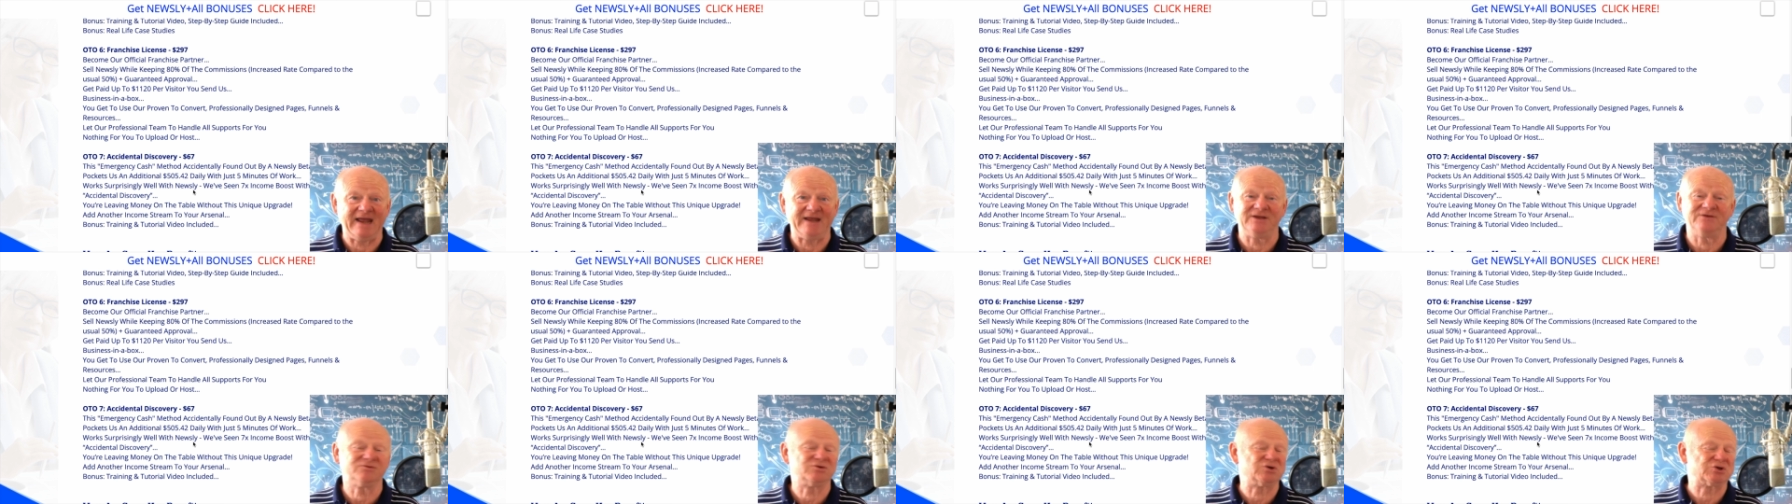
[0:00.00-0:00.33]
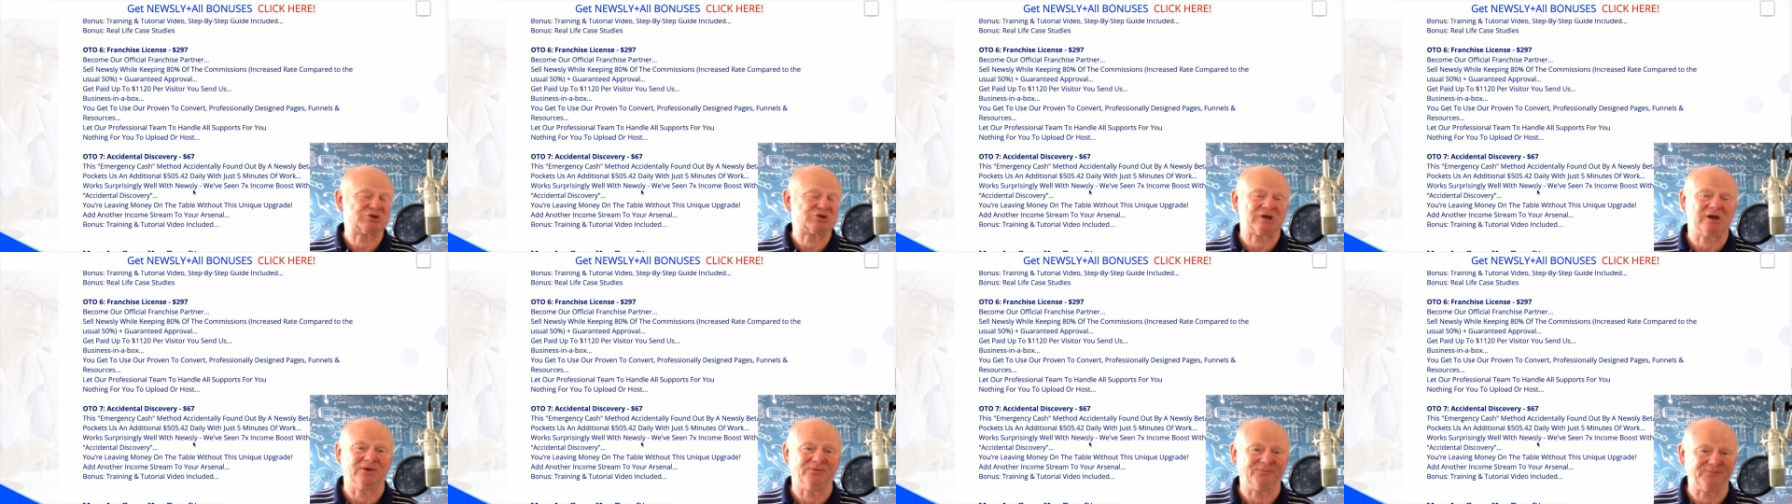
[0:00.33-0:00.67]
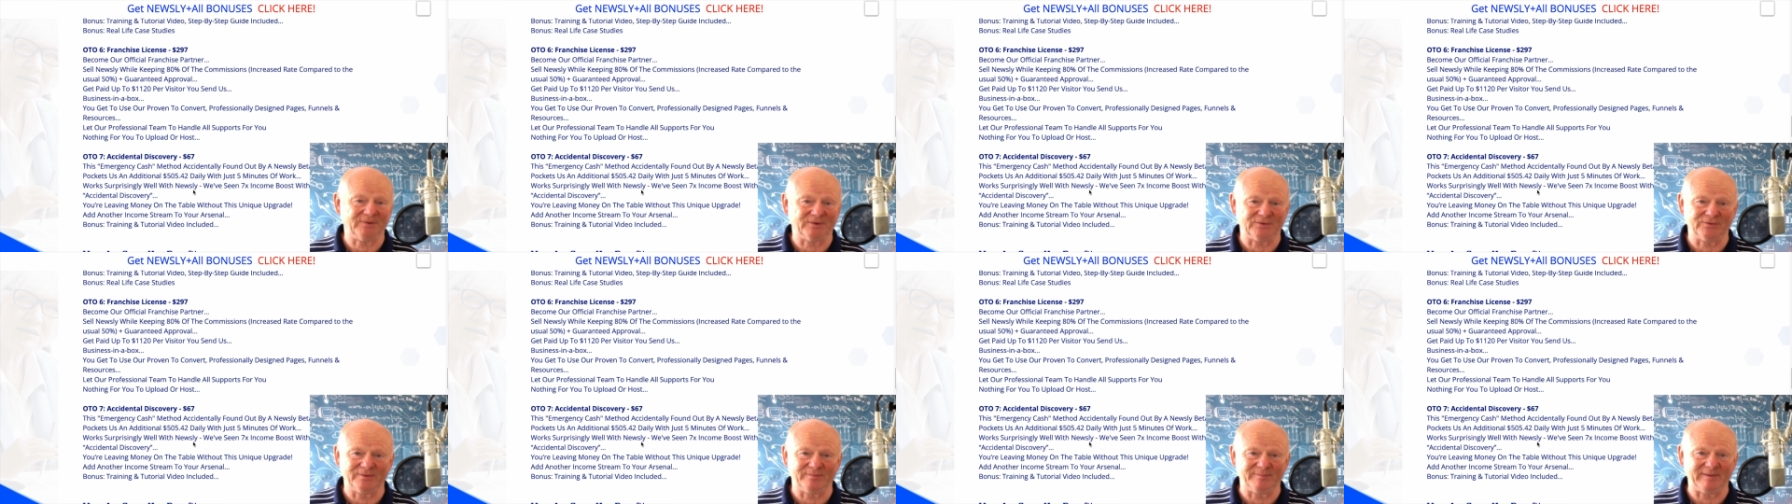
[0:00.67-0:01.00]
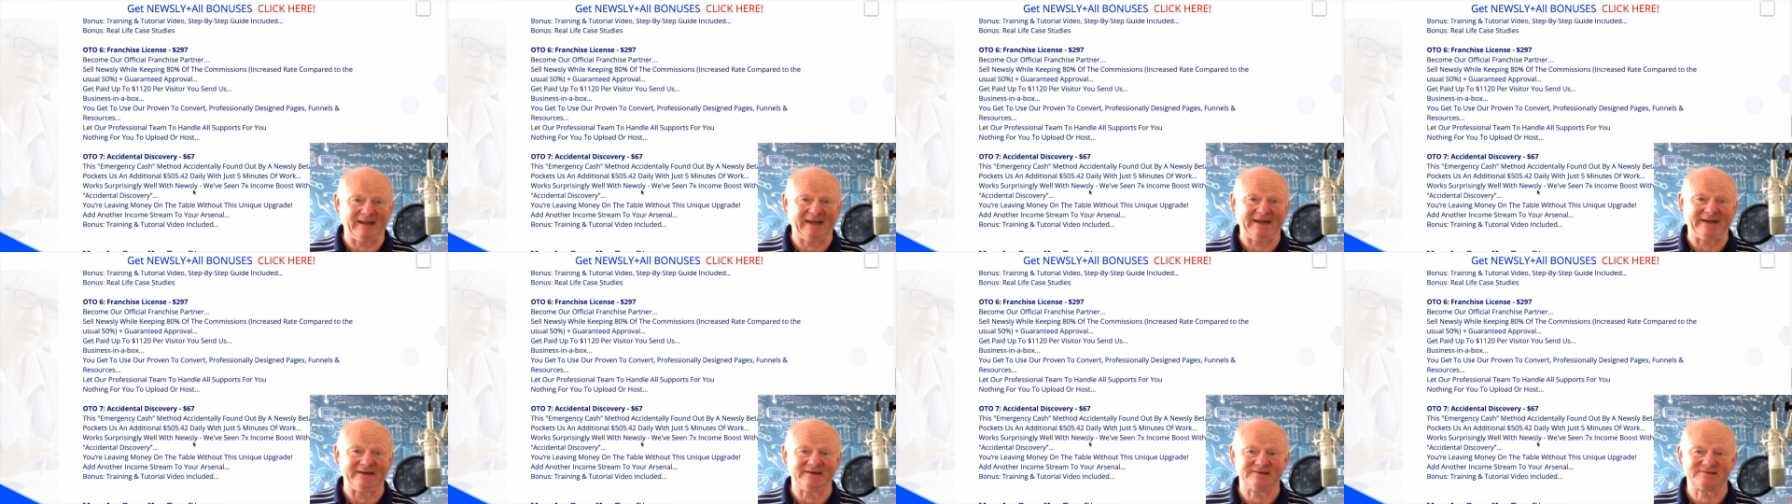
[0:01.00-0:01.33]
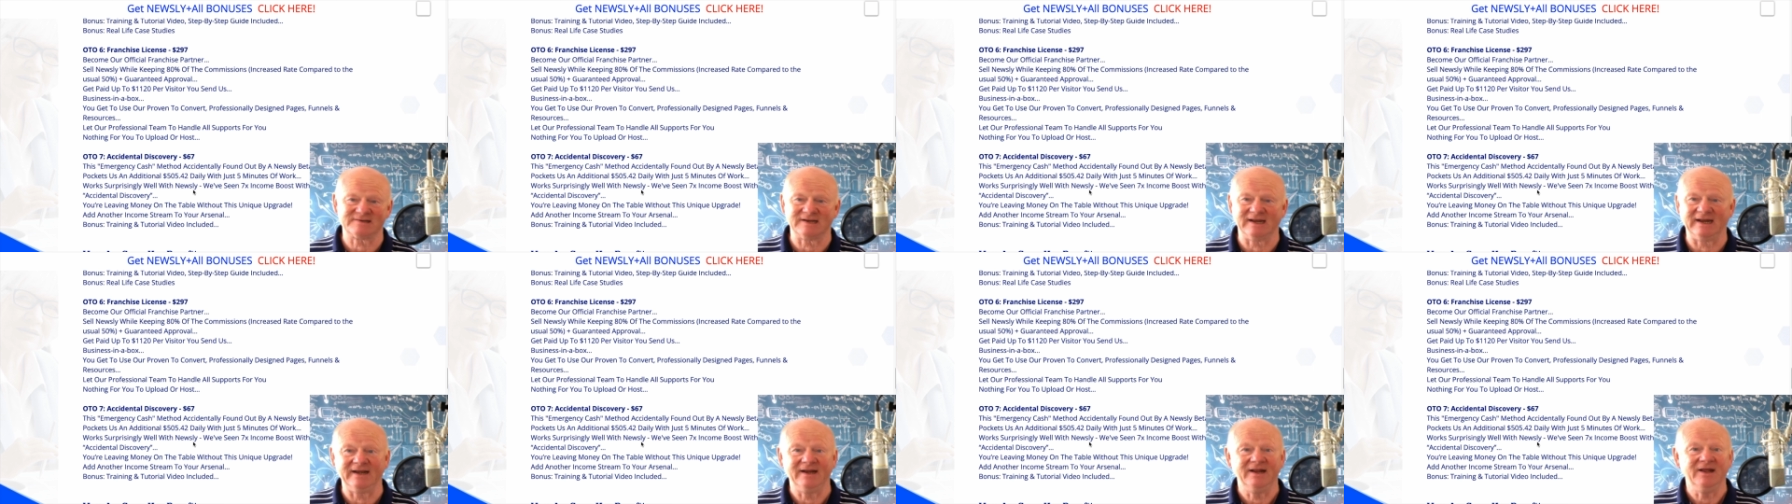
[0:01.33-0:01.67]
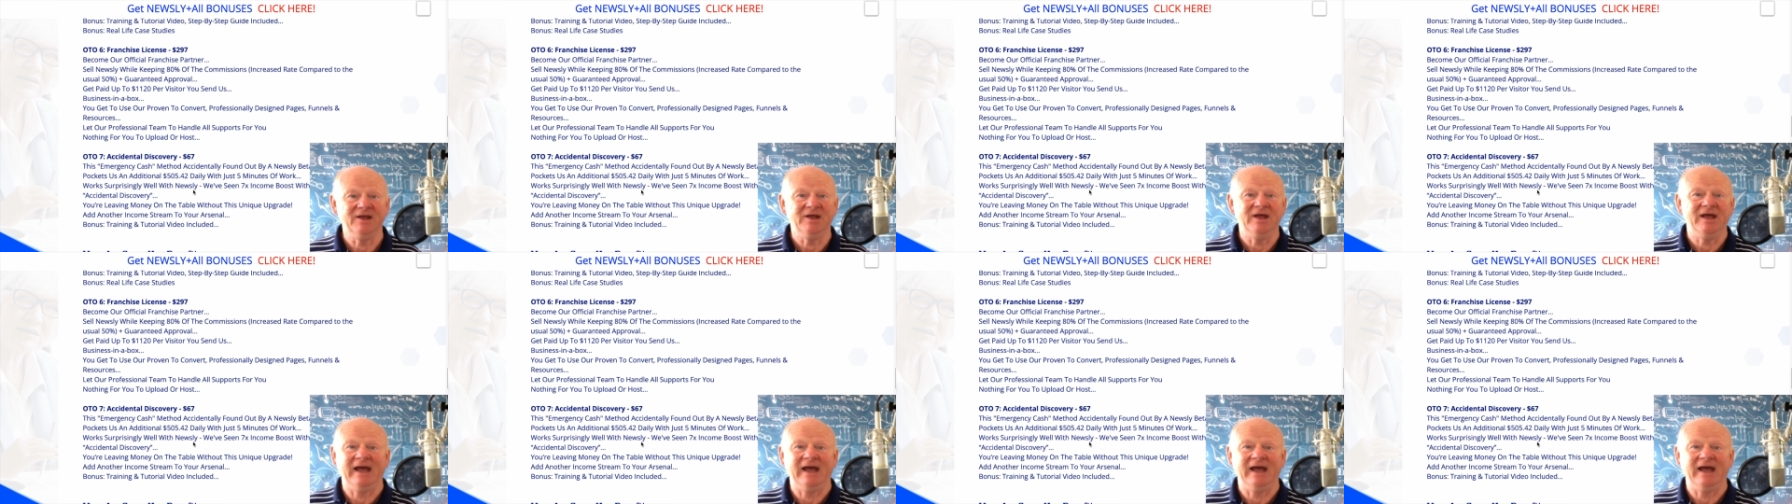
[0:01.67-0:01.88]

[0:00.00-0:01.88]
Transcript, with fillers: You've just got to fill the blanks in